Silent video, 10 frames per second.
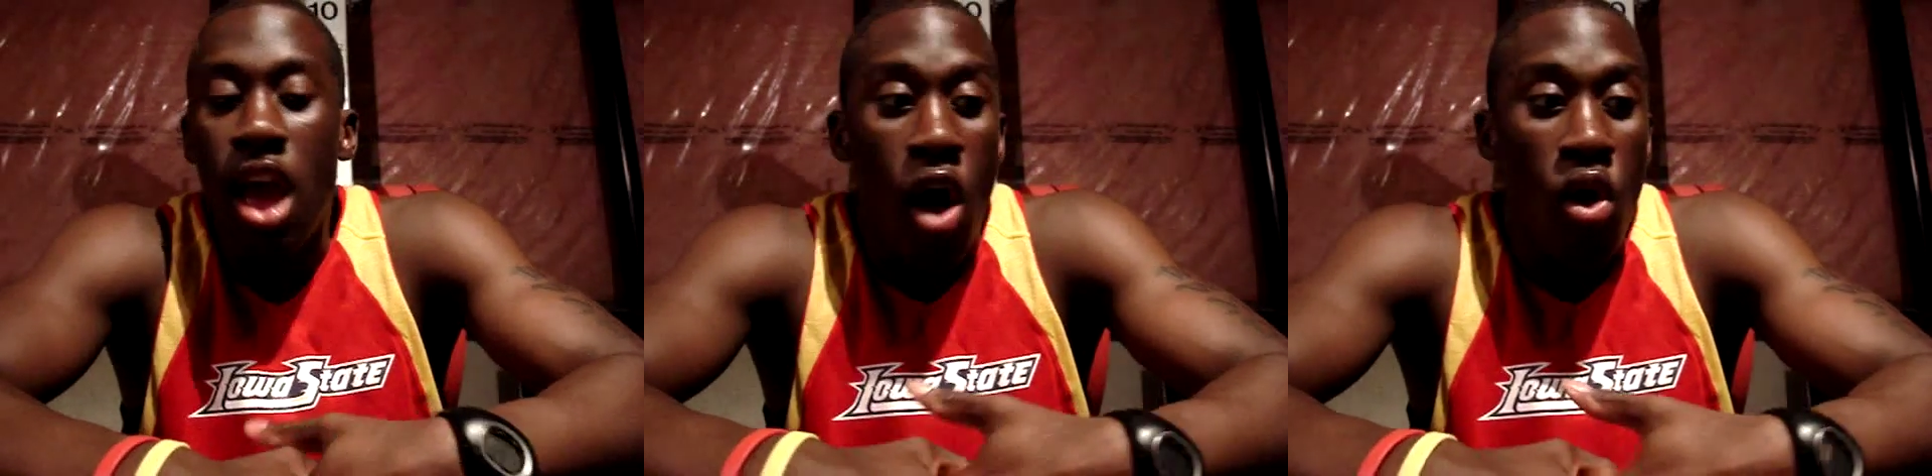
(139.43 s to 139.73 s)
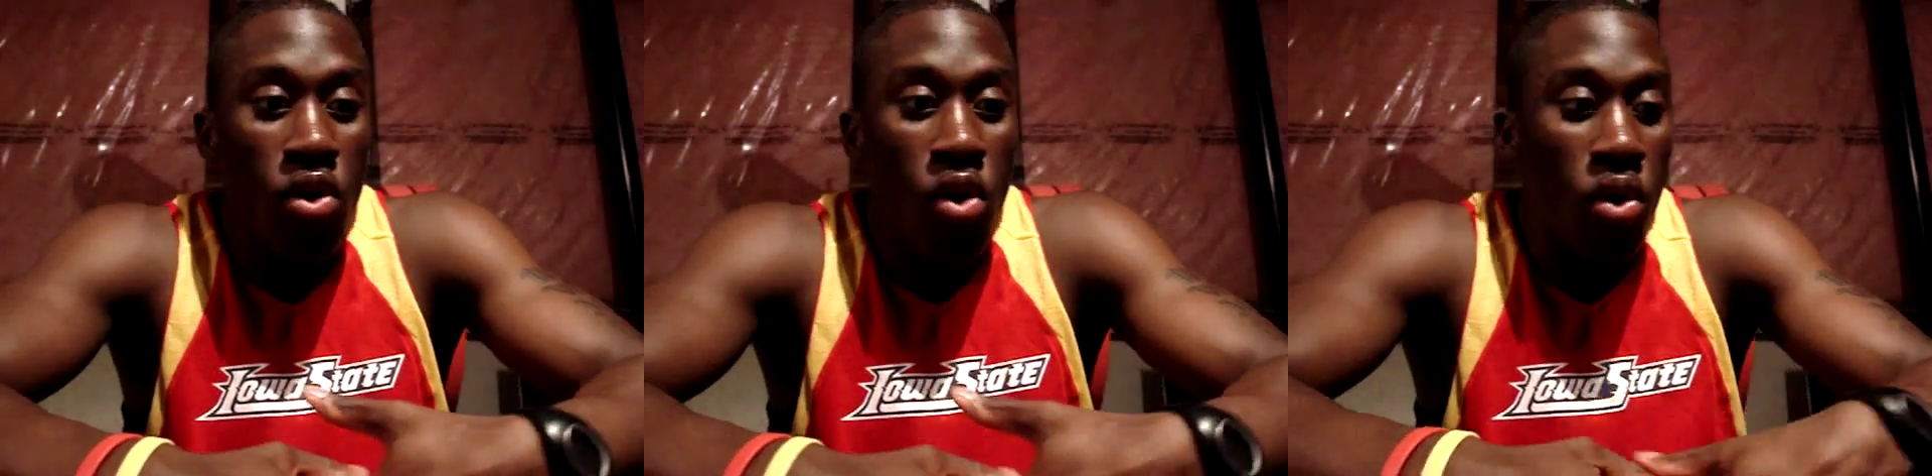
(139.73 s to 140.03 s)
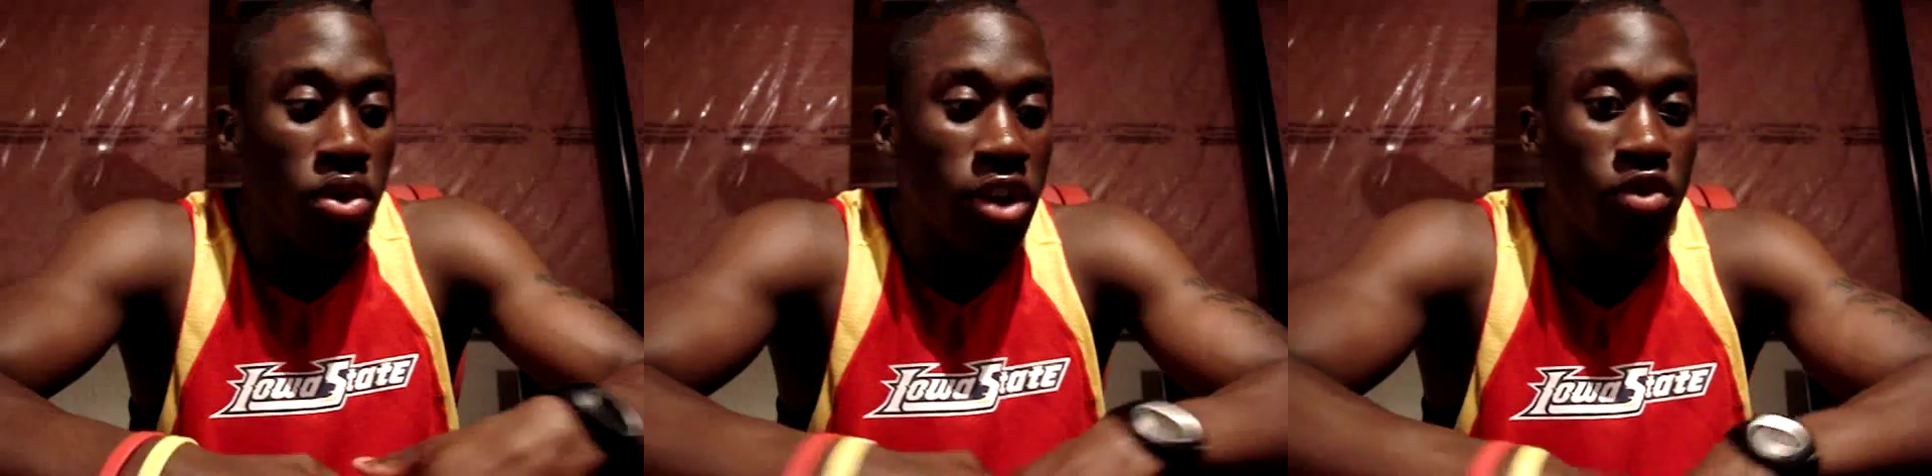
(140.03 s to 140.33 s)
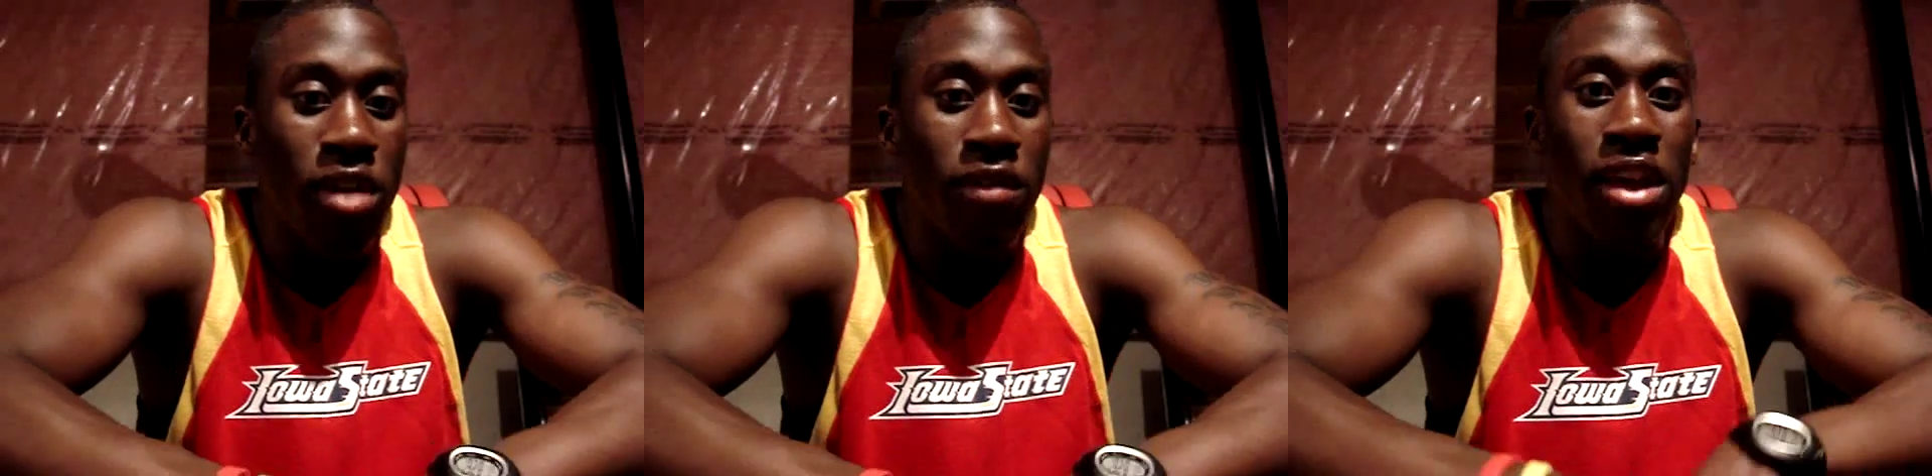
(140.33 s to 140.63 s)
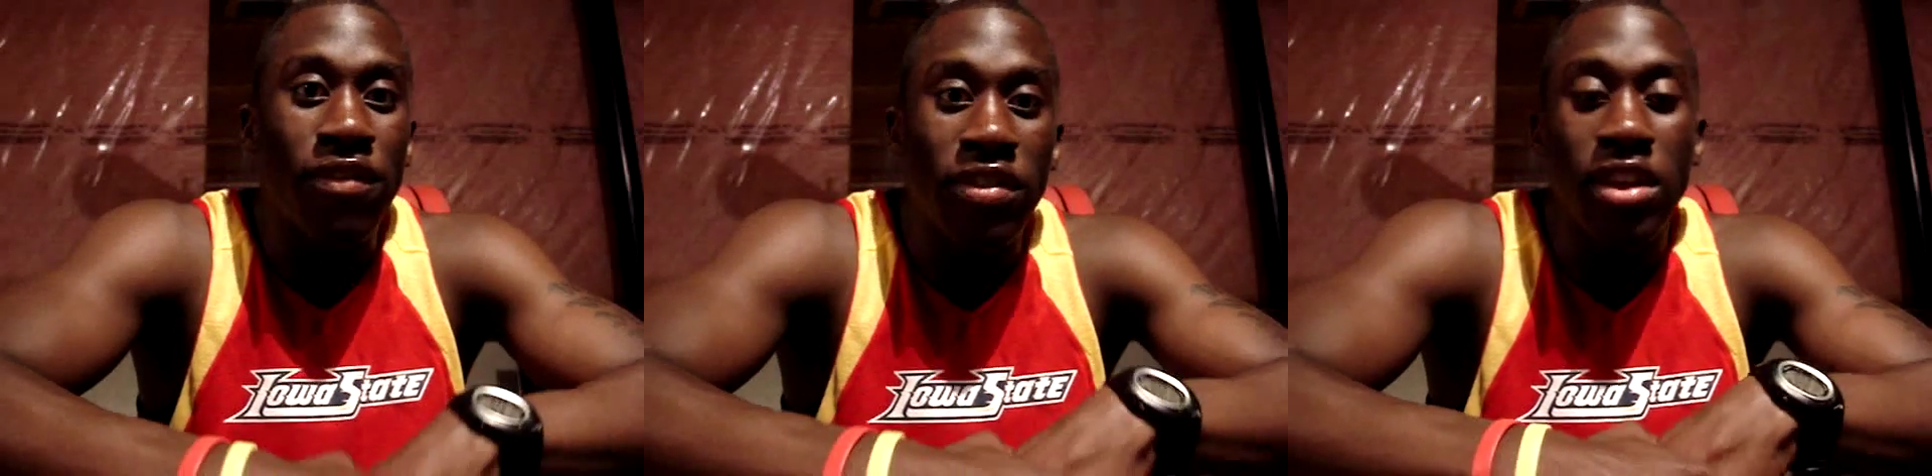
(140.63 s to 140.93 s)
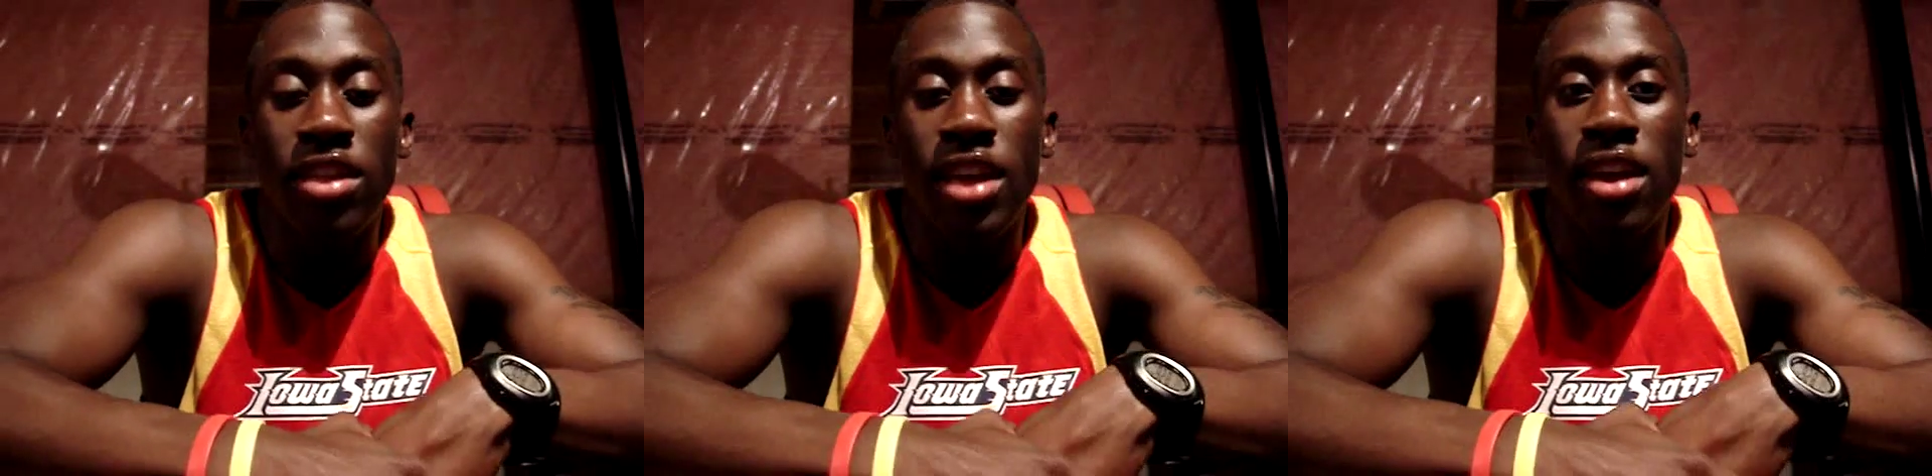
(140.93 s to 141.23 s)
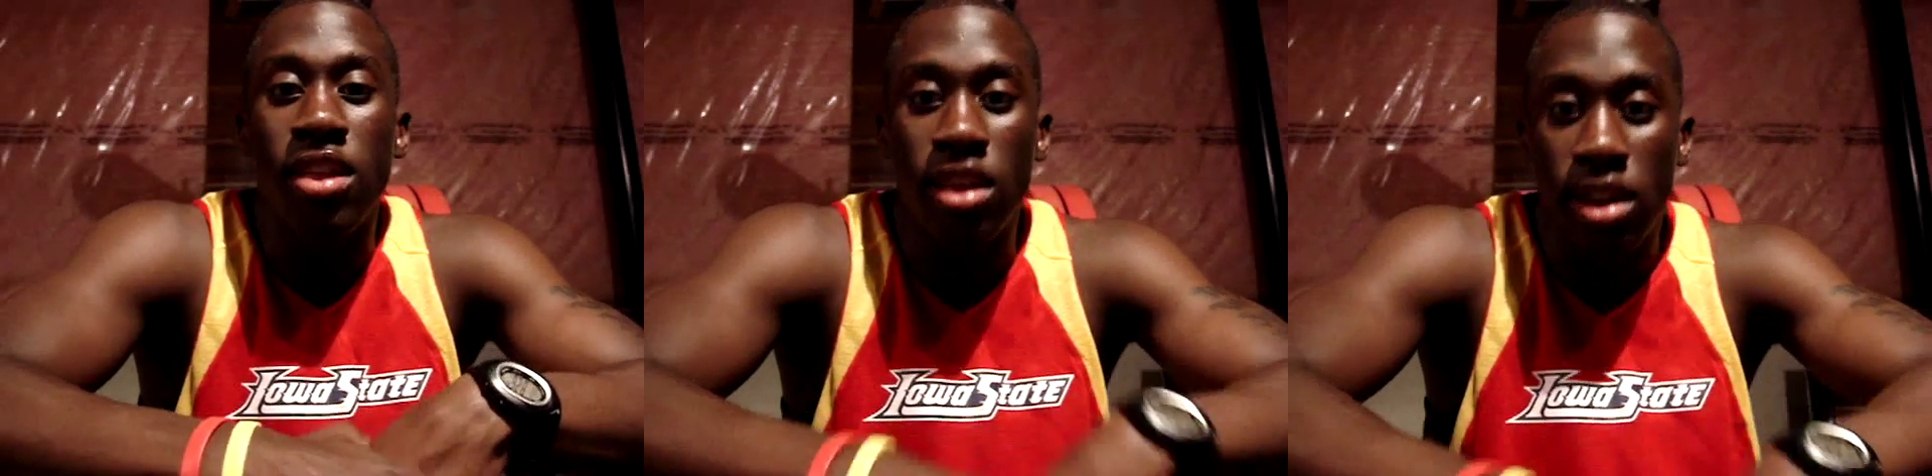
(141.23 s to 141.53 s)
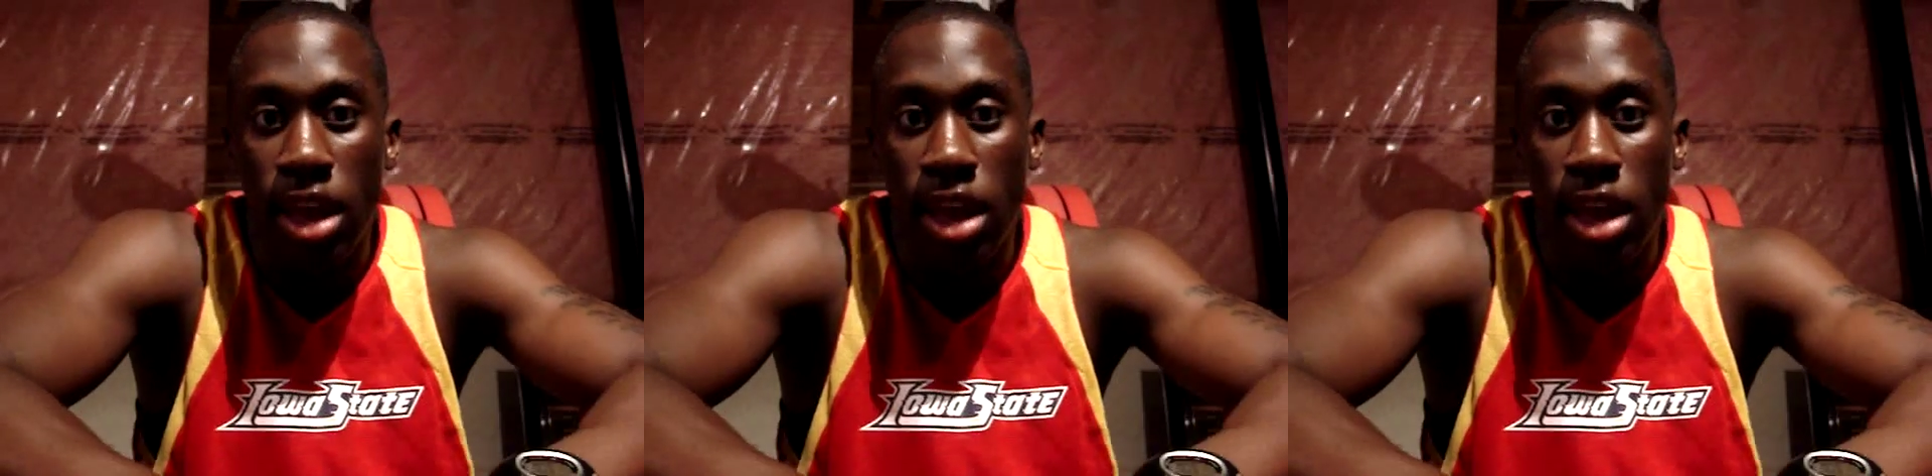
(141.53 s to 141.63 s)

I'll hold each one for like 15 seconds and